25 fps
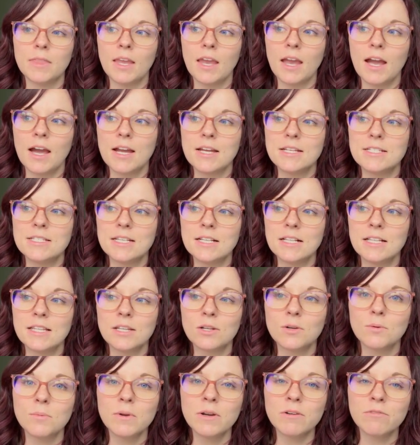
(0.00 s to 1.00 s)
I did a
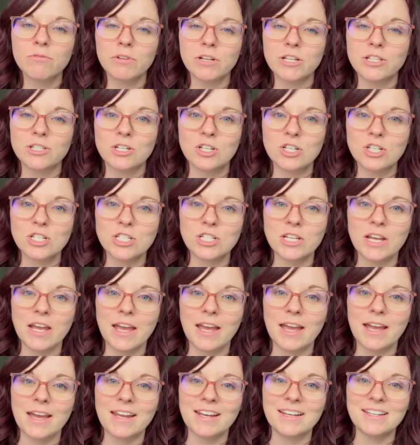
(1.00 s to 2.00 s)
little bit of research
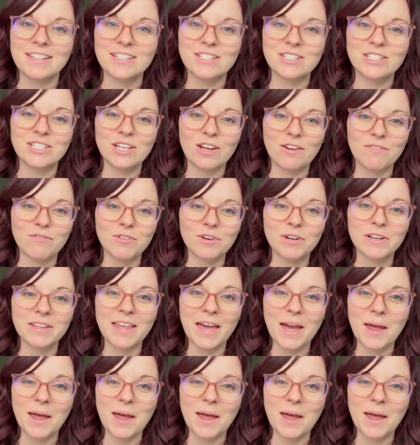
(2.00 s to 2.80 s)
and discovered